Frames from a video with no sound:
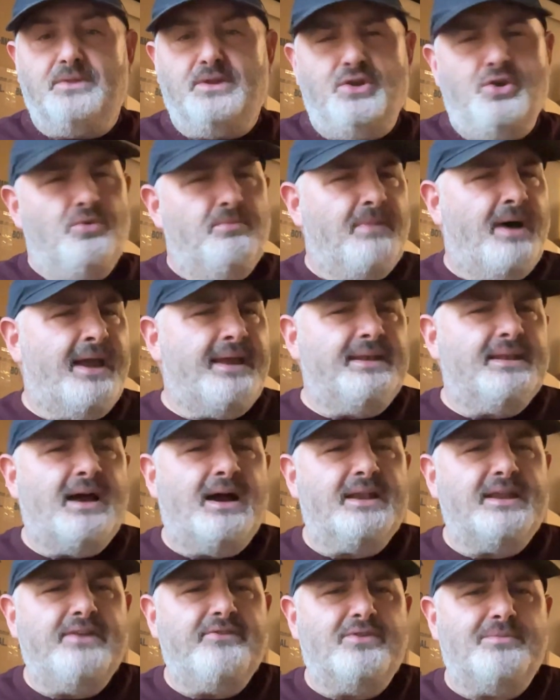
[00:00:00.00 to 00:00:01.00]
you might
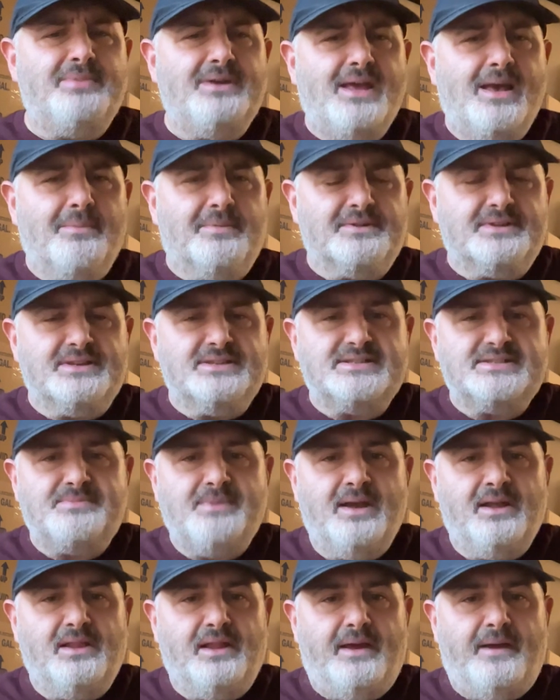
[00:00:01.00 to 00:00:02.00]
not even be able to
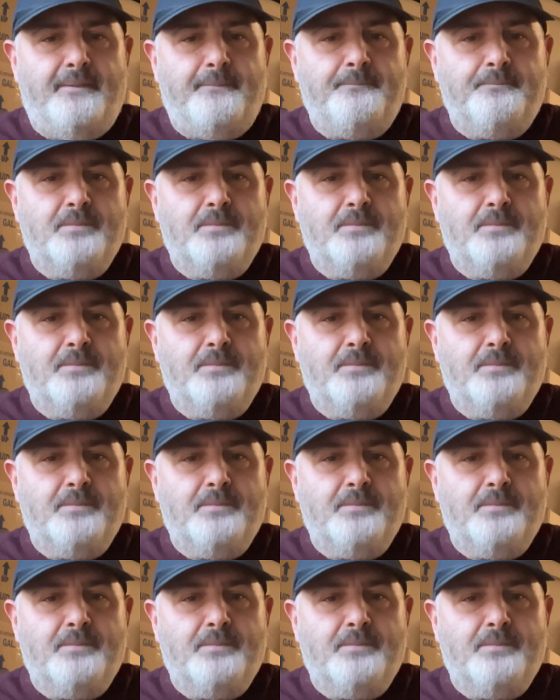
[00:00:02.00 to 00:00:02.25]
smell it.